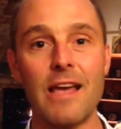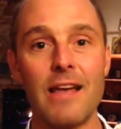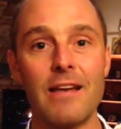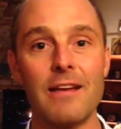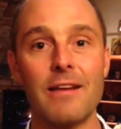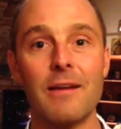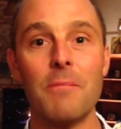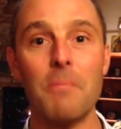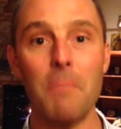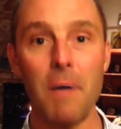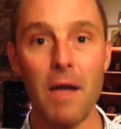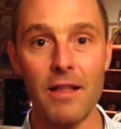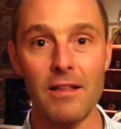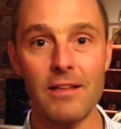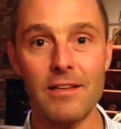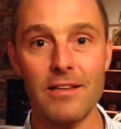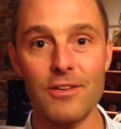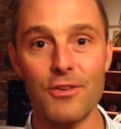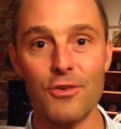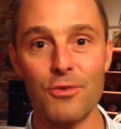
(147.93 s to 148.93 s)
and
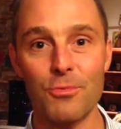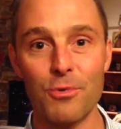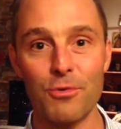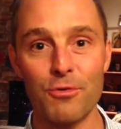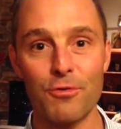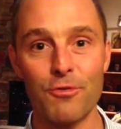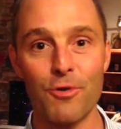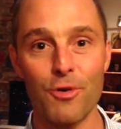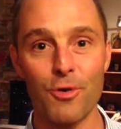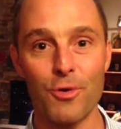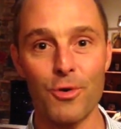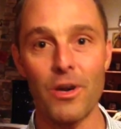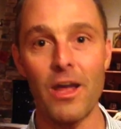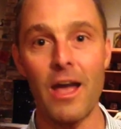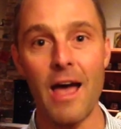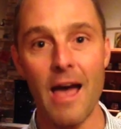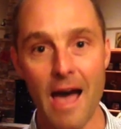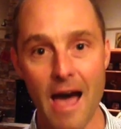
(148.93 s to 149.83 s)
compelling you to move forward.